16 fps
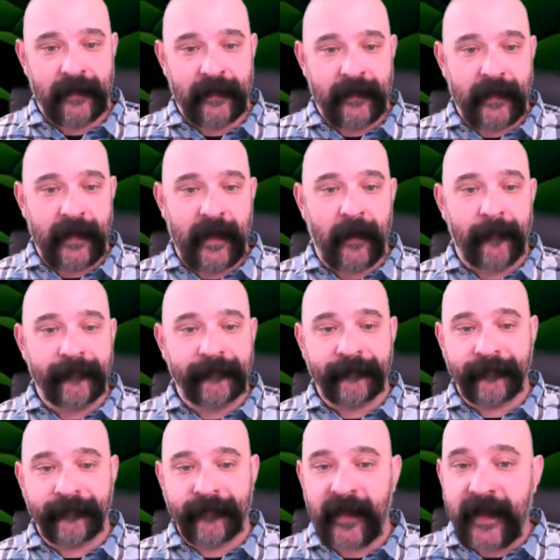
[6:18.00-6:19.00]
Now,
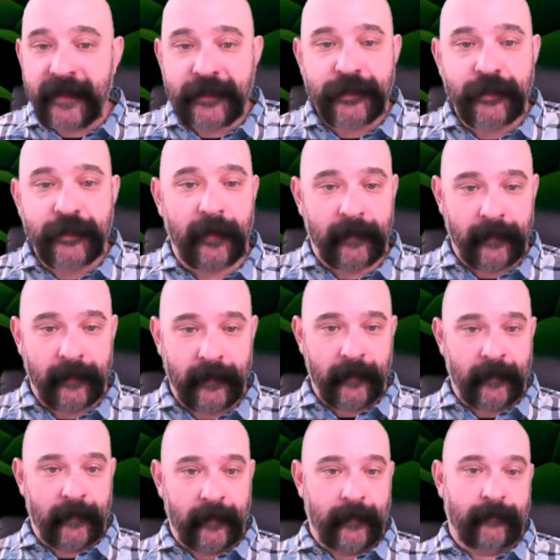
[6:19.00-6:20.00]
in short,
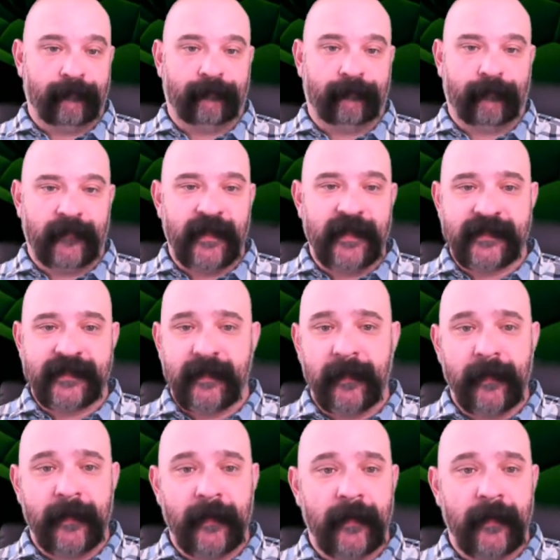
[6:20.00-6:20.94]
listen,